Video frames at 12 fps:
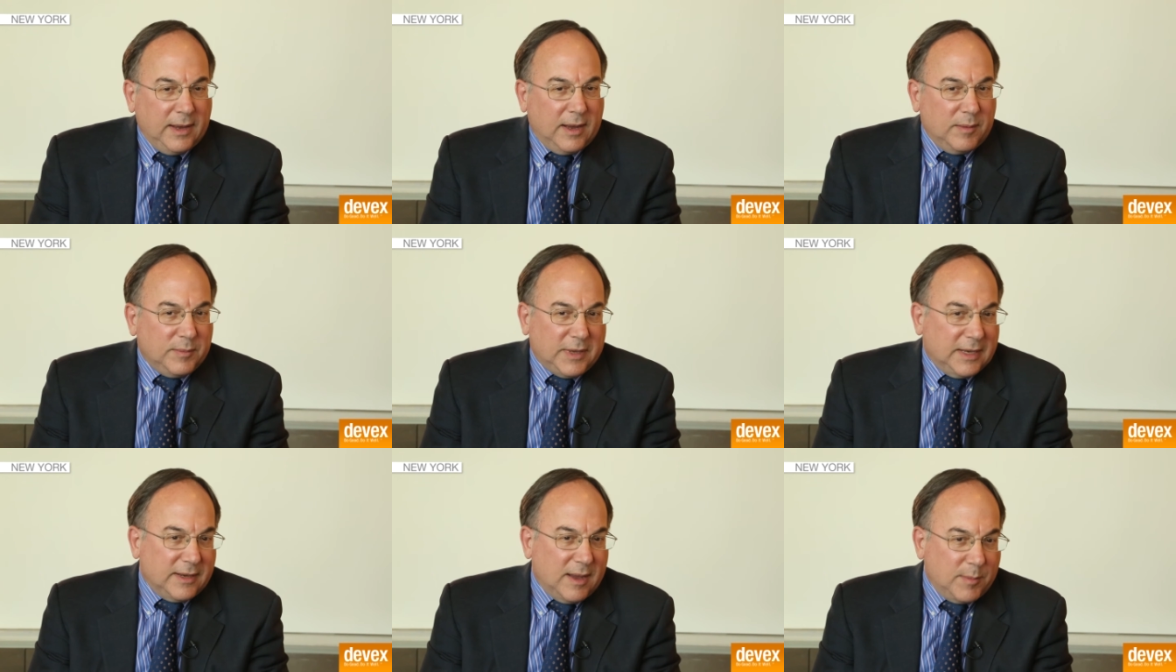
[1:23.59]
um,
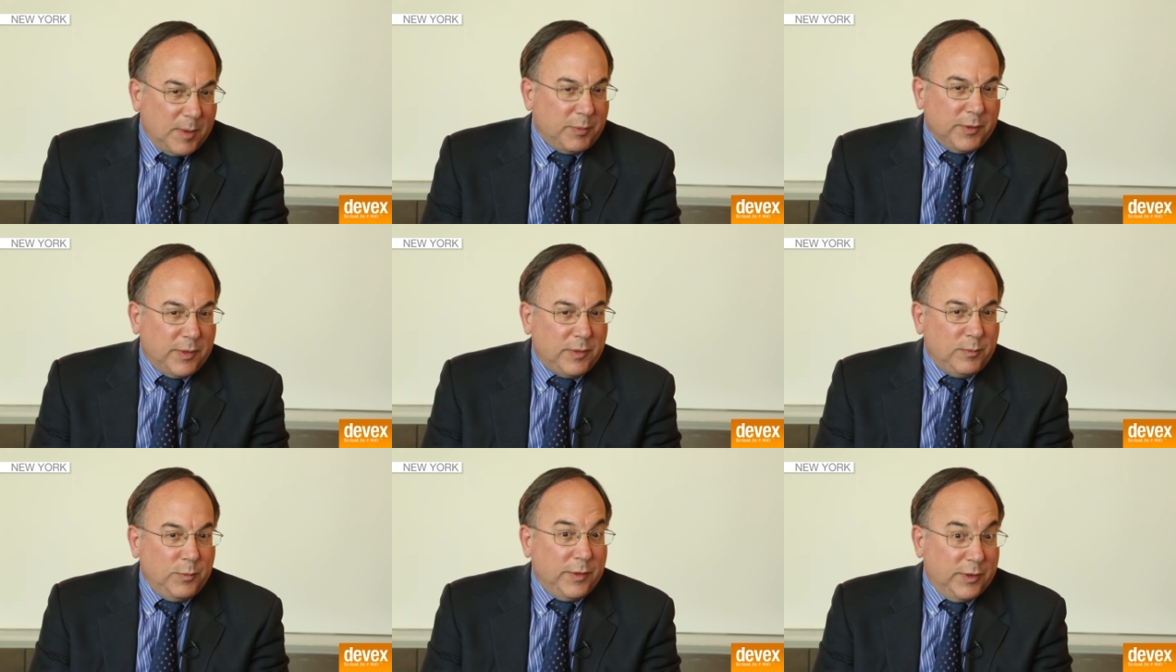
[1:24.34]
can come up with,
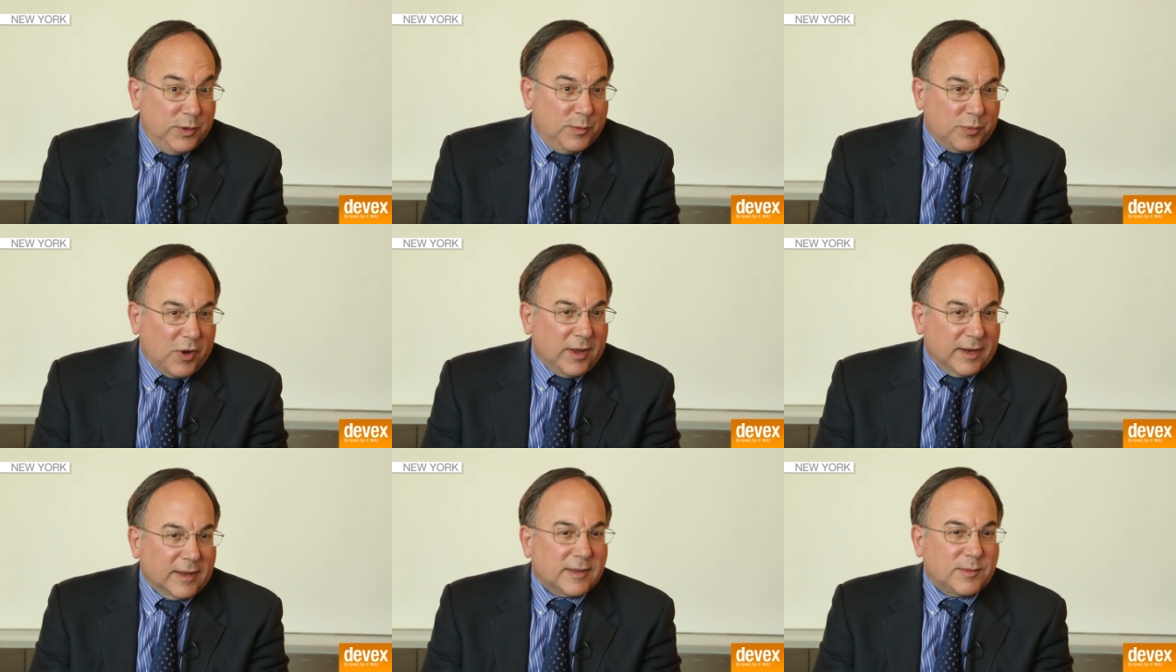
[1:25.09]
with new
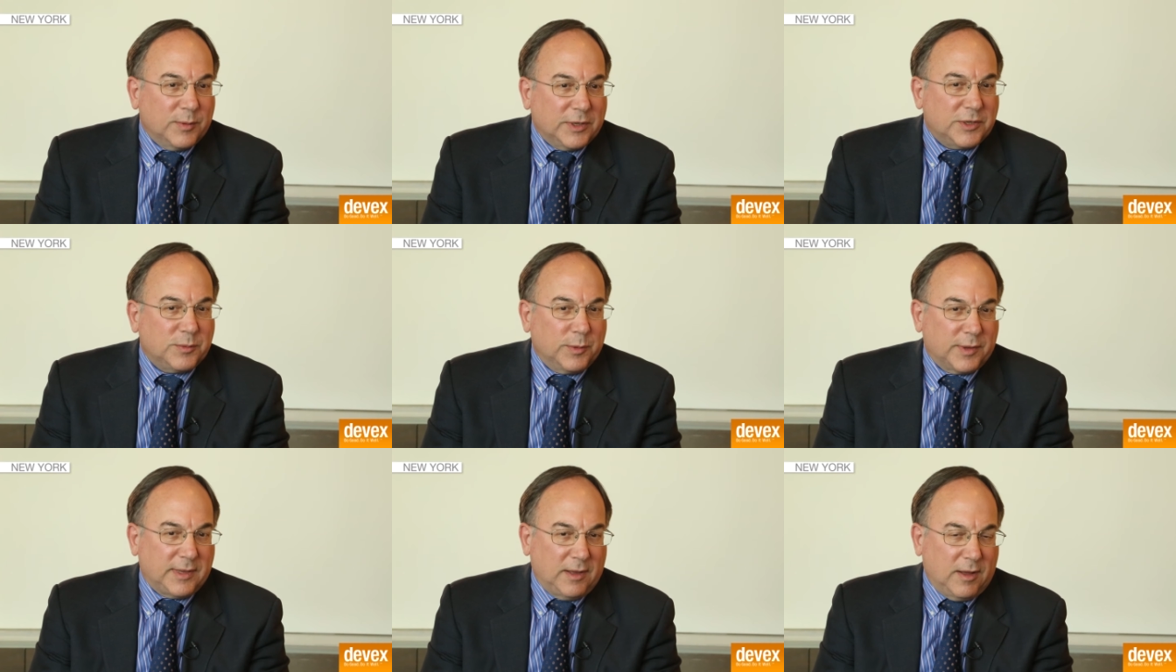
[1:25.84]
products which
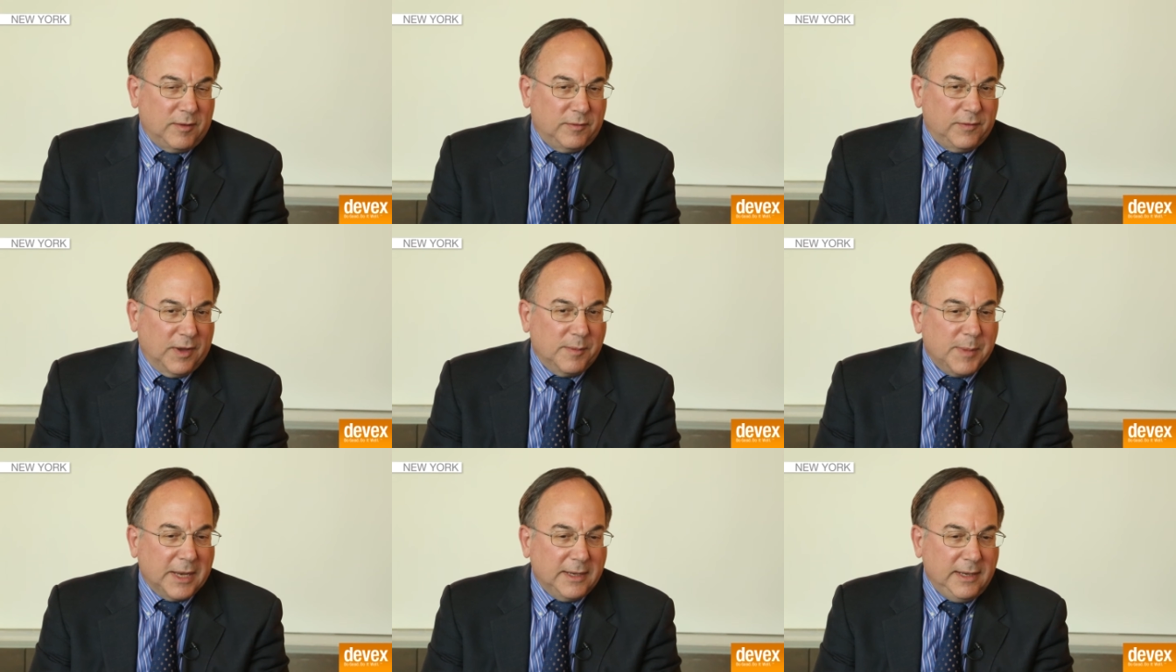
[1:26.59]
will solve
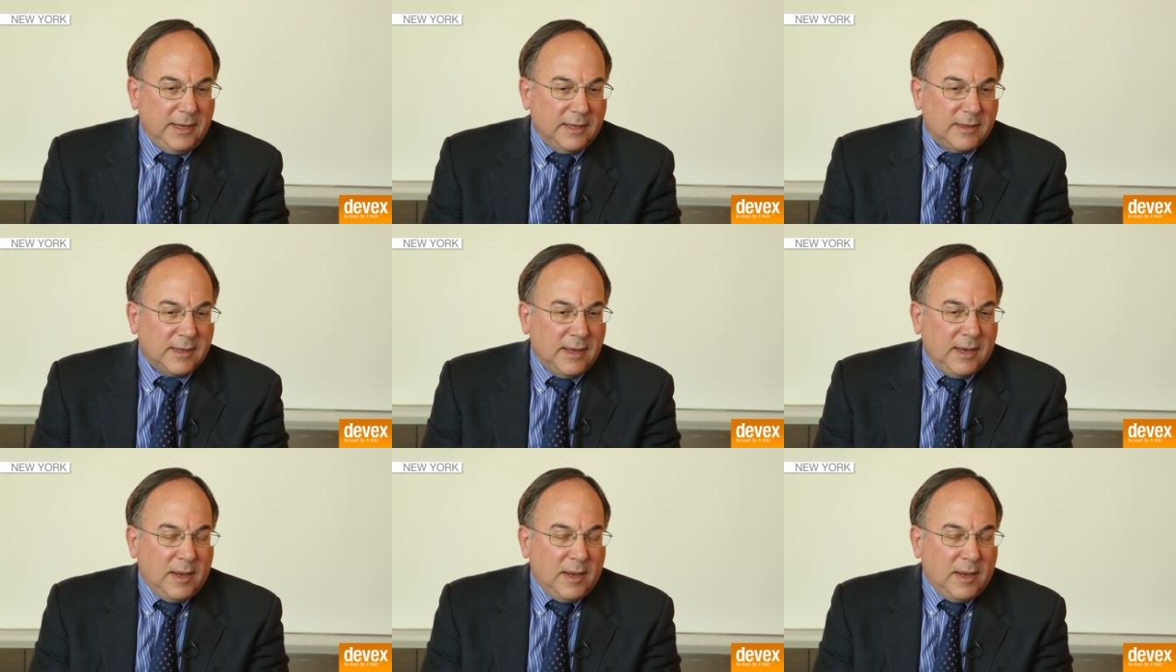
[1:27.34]
unmet needs.